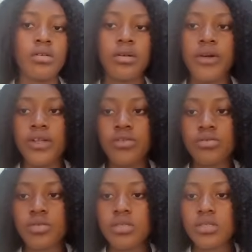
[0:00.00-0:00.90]
All right,
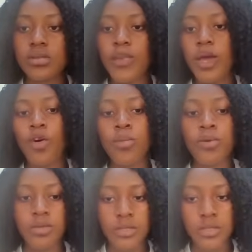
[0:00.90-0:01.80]
so this is my
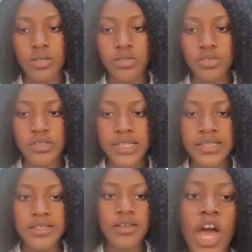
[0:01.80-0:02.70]
Upwork account,
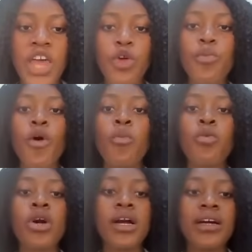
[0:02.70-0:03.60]
right? An
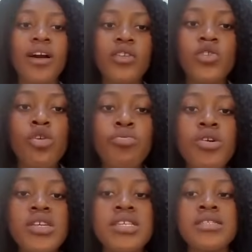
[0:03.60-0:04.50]
Upwork account,
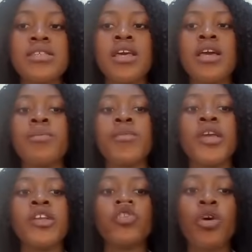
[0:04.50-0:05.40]
Upwork is
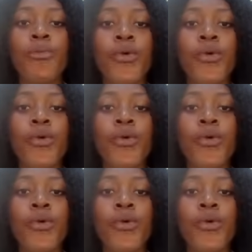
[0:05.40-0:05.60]
a job